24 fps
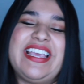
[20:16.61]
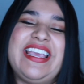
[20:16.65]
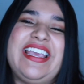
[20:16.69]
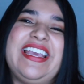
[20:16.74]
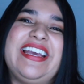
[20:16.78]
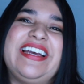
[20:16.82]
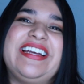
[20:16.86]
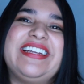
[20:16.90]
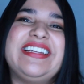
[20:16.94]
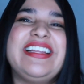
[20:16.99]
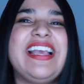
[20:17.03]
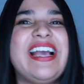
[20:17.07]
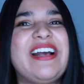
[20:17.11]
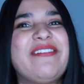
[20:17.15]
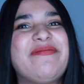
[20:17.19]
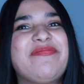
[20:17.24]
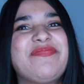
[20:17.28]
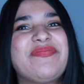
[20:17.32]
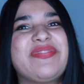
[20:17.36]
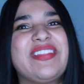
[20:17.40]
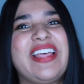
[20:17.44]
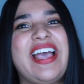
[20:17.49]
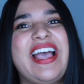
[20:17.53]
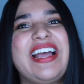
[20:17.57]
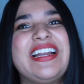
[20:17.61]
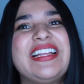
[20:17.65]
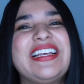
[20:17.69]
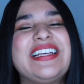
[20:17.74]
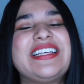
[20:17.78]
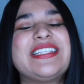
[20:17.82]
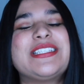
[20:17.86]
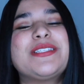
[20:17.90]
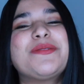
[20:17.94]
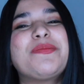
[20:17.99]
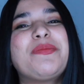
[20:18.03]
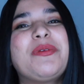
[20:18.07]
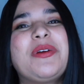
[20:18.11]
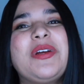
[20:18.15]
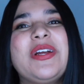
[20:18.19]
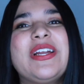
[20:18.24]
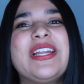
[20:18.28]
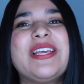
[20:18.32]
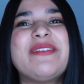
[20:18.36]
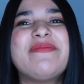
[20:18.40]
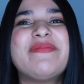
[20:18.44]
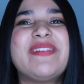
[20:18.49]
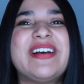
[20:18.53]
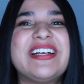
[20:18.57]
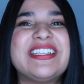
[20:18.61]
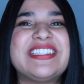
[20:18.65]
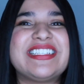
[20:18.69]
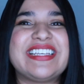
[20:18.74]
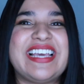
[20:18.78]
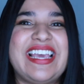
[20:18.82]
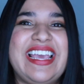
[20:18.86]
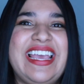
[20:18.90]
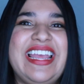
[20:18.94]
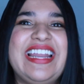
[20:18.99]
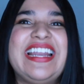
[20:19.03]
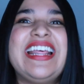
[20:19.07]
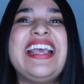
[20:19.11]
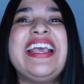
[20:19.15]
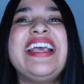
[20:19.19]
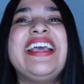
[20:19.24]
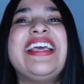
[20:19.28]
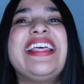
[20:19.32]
And yeah, that is pretty much it.